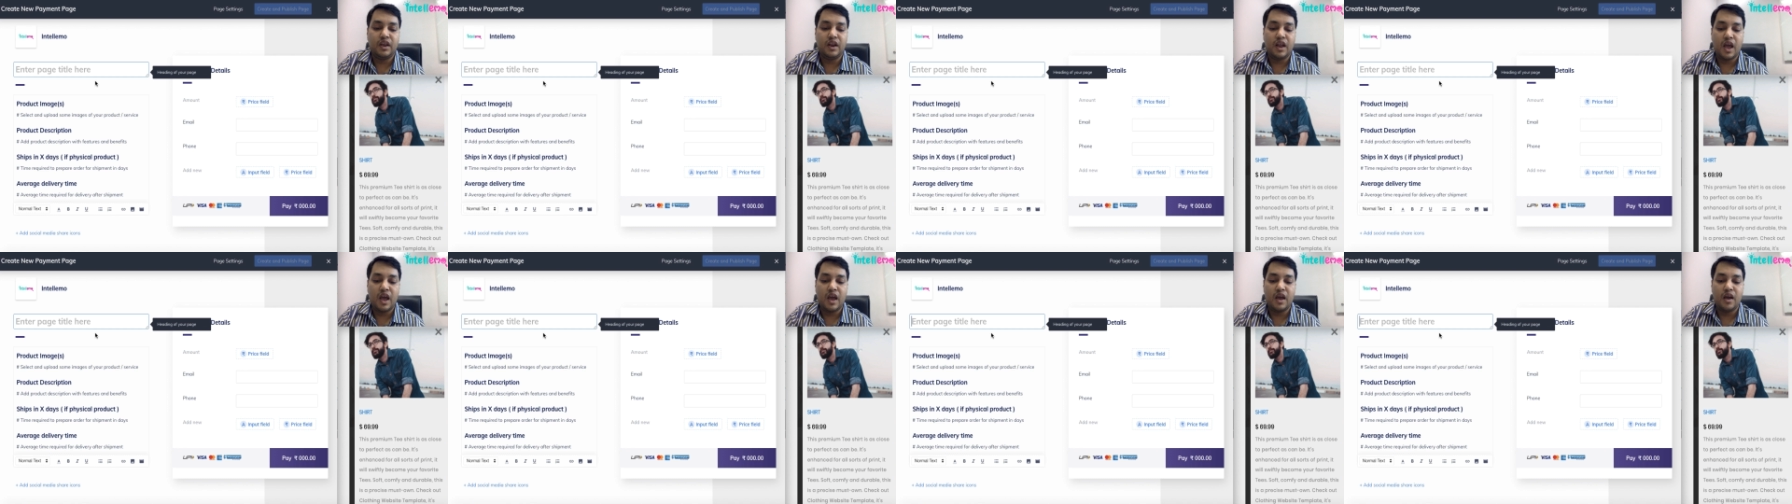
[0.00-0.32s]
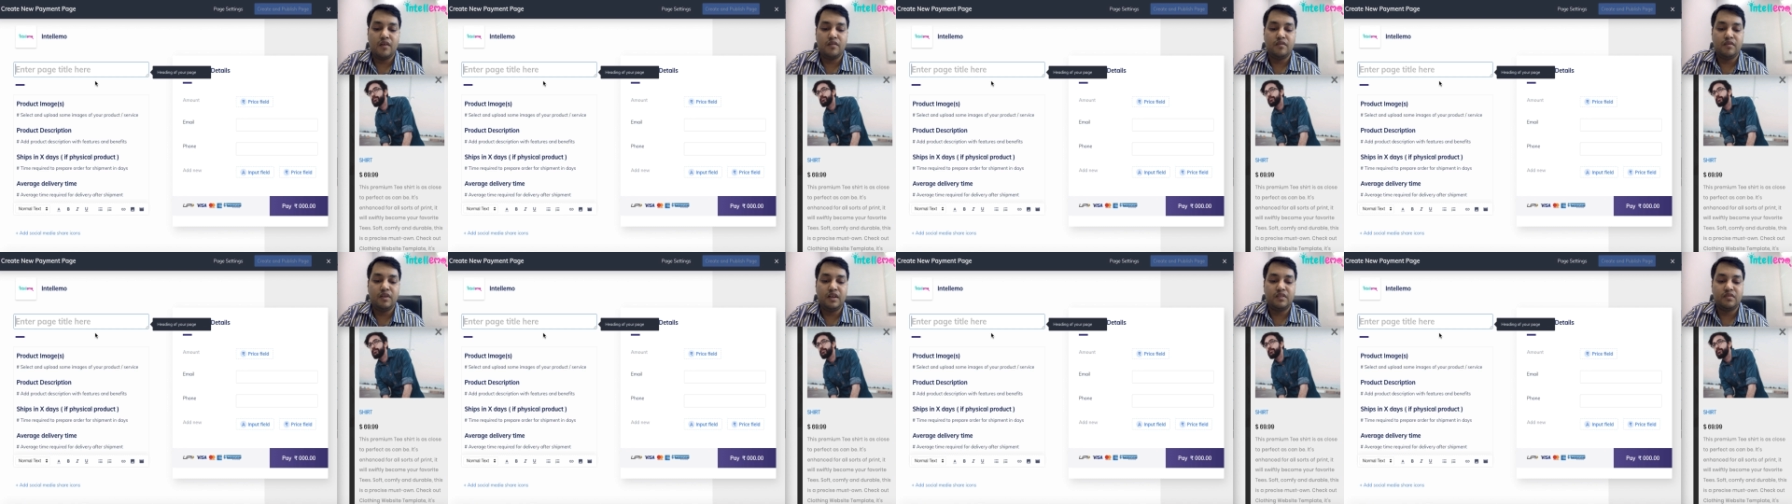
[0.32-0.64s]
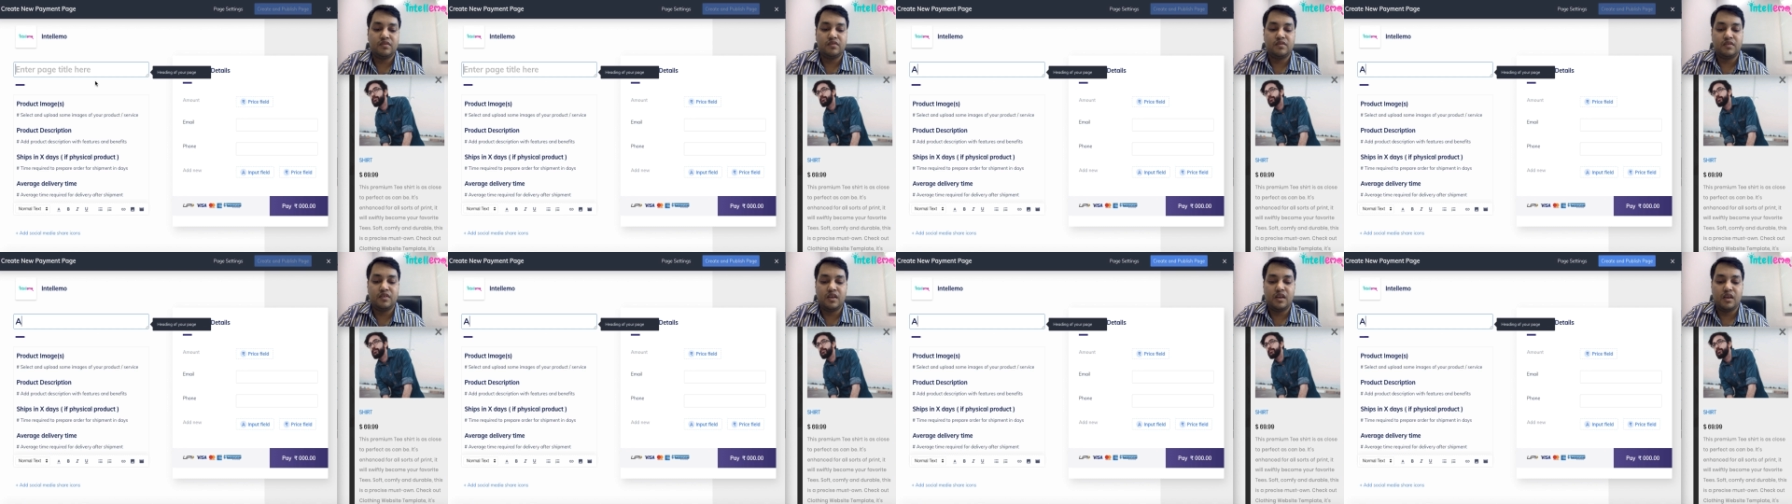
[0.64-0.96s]
have
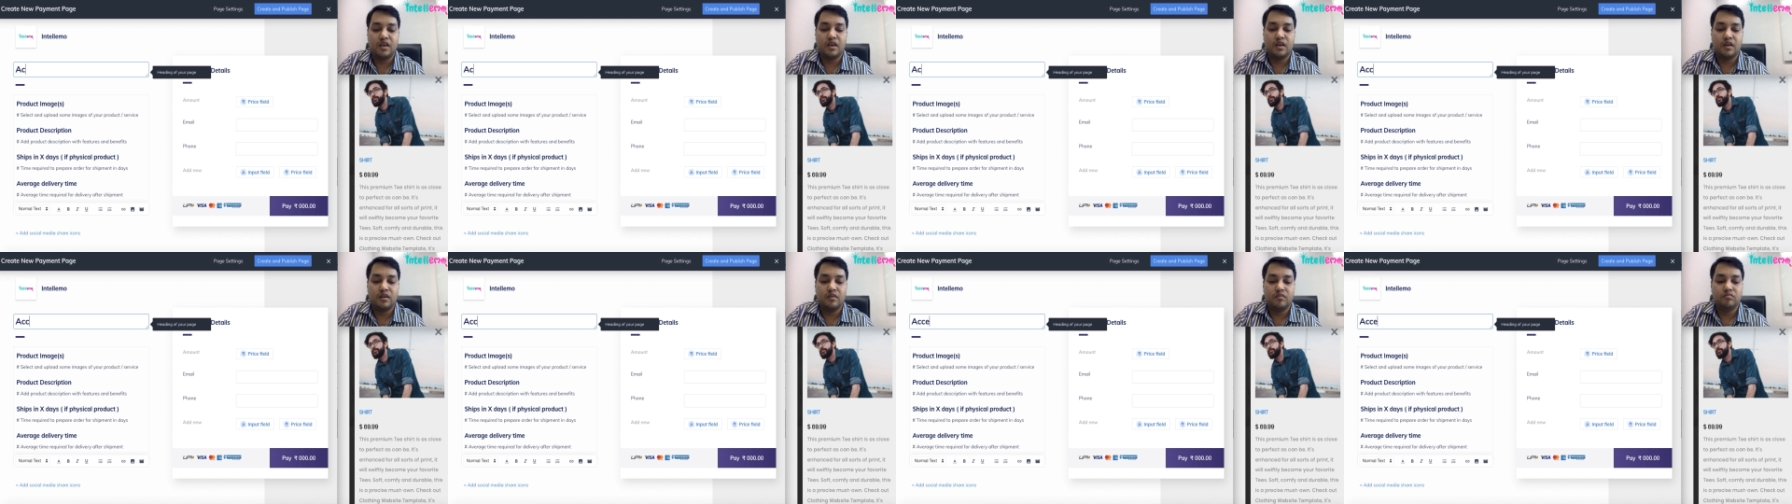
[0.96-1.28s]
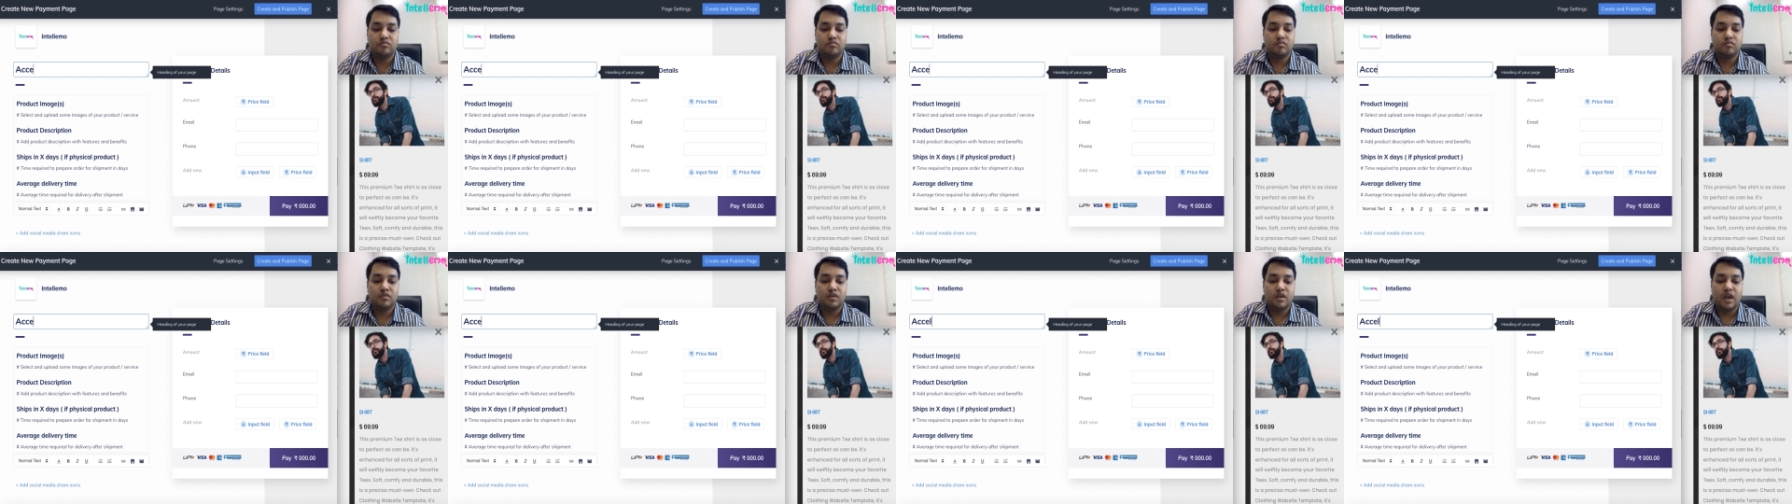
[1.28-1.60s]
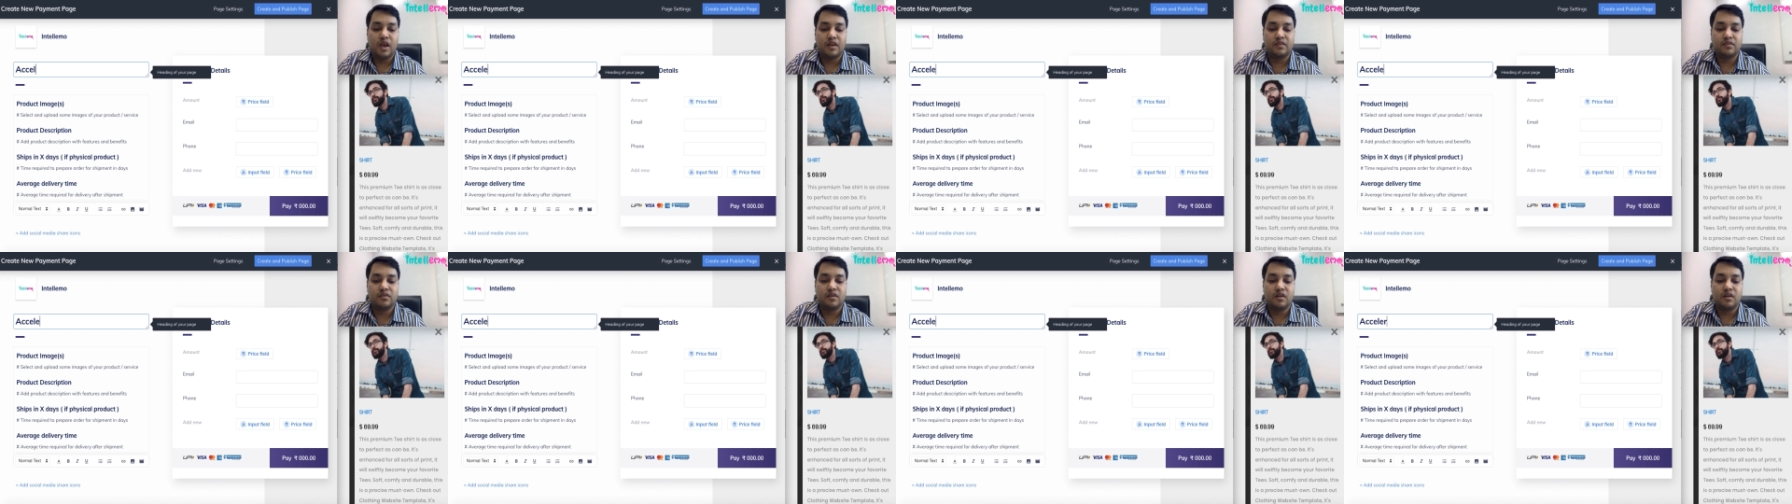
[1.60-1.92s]
let's say
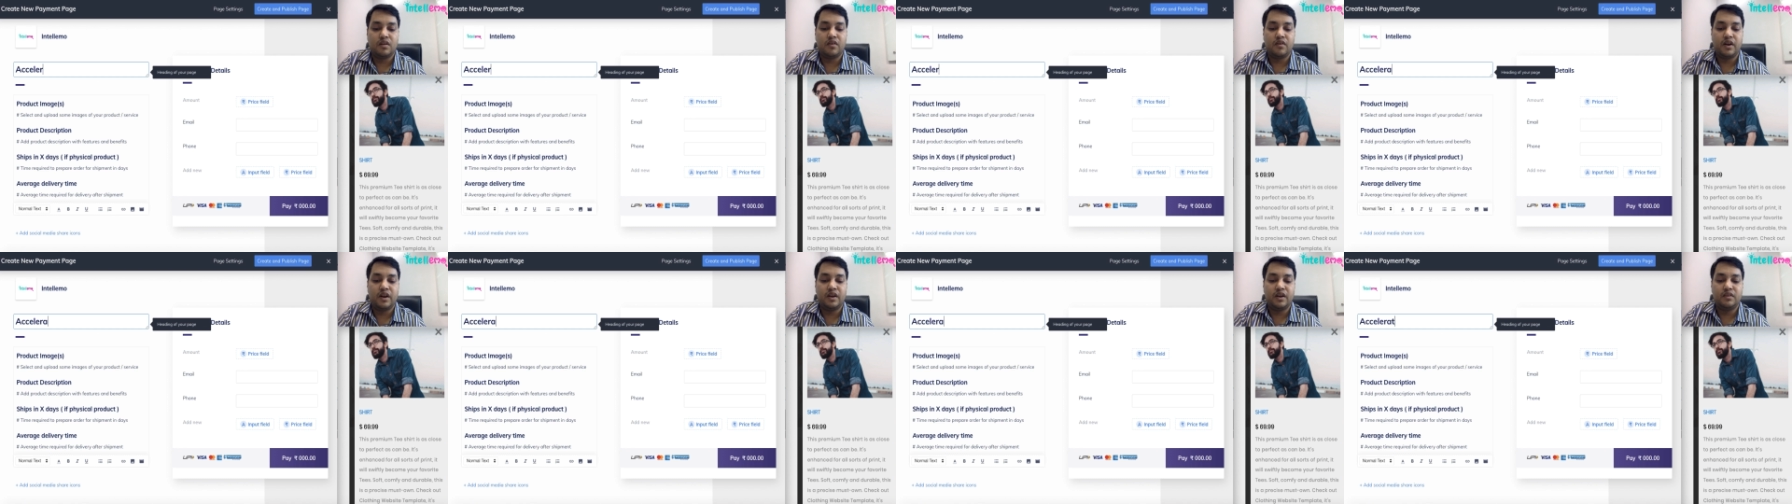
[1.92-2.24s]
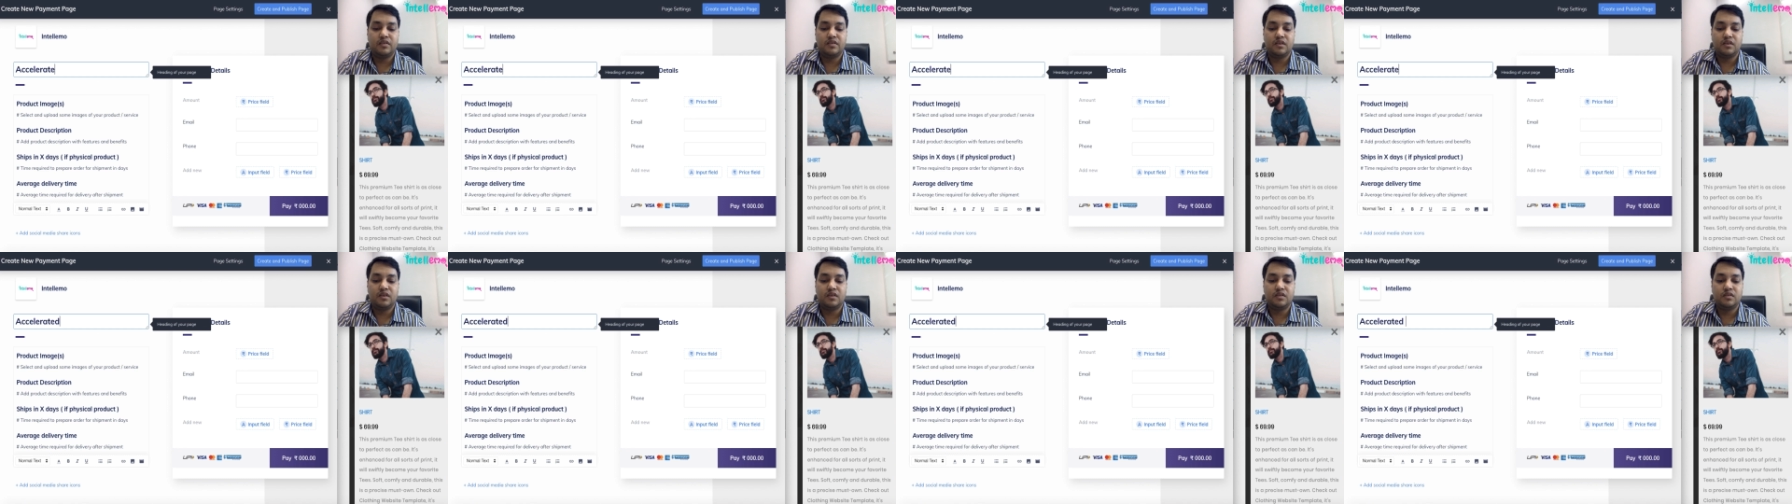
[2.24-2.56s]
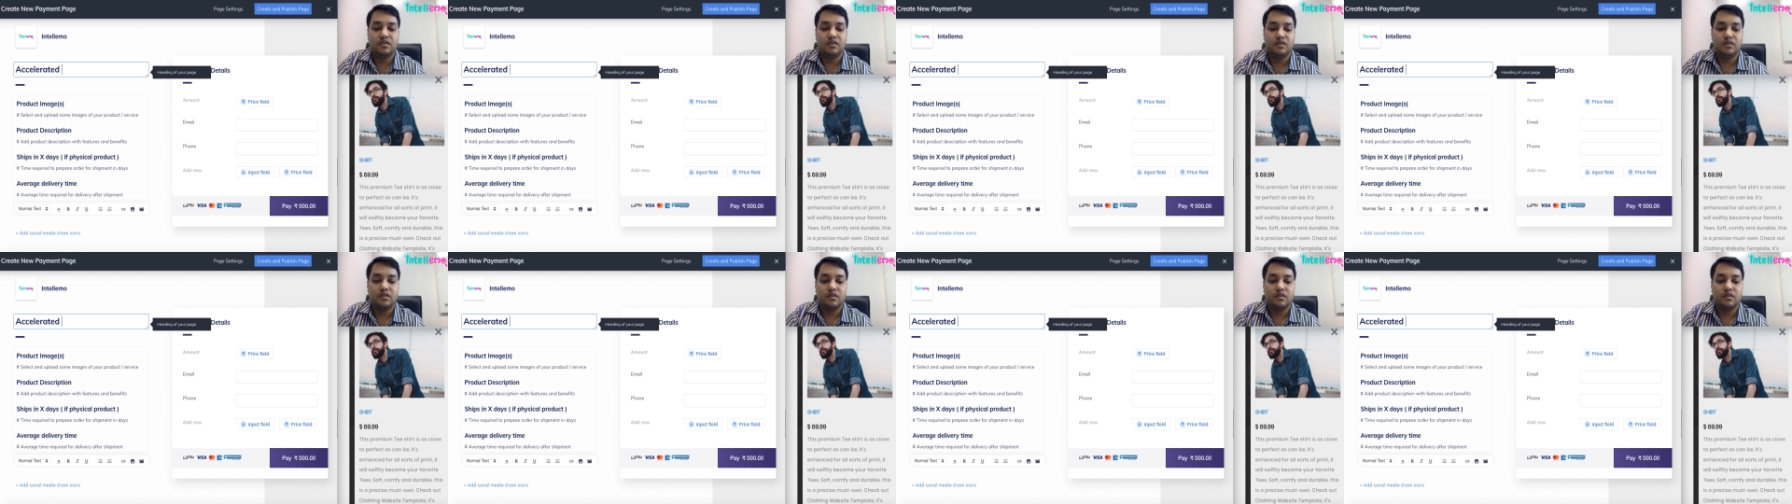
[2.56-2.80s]
accelerated